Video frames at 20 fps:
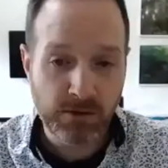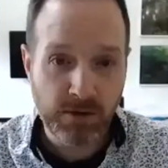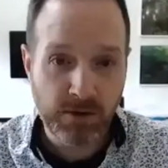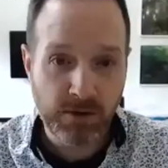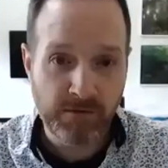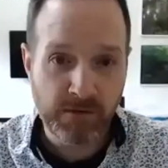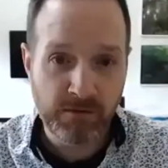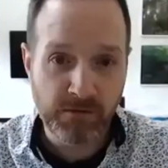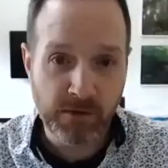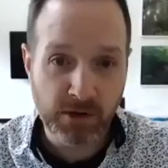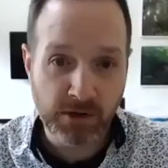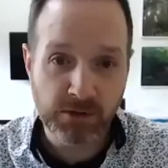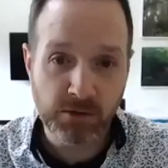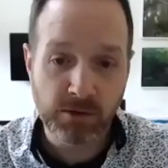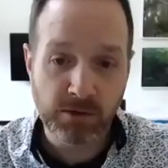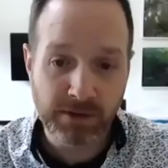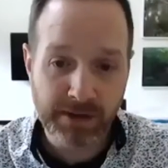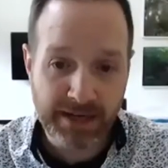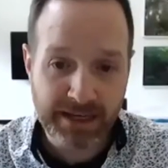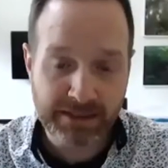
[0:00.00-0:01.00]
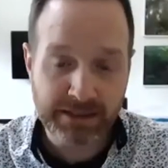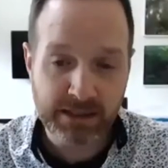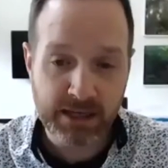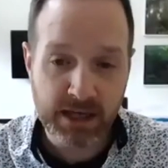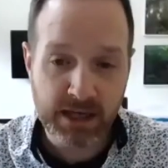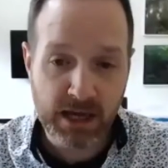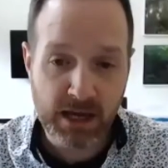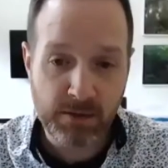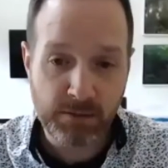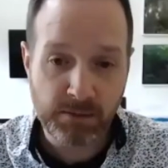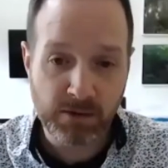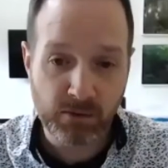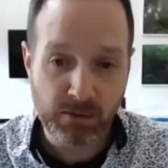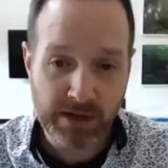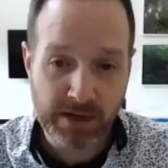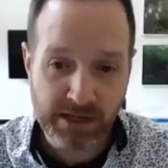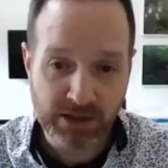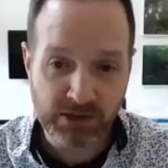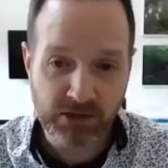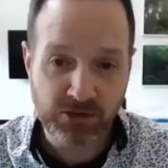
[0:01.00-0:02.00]
of the virtual landscape, the
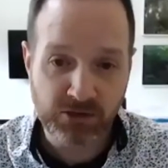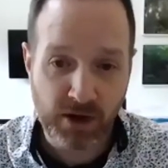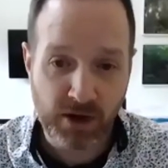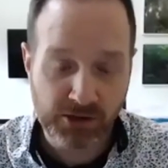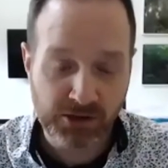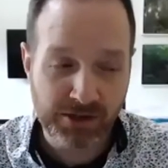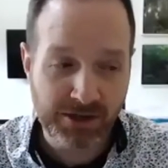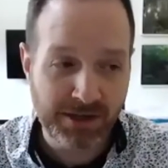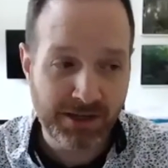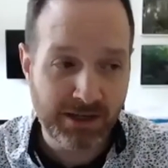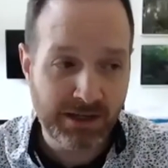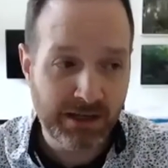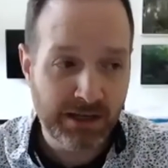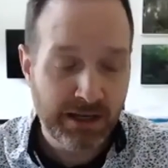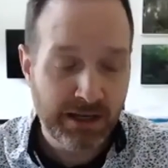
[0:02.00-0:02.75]
reconstruction,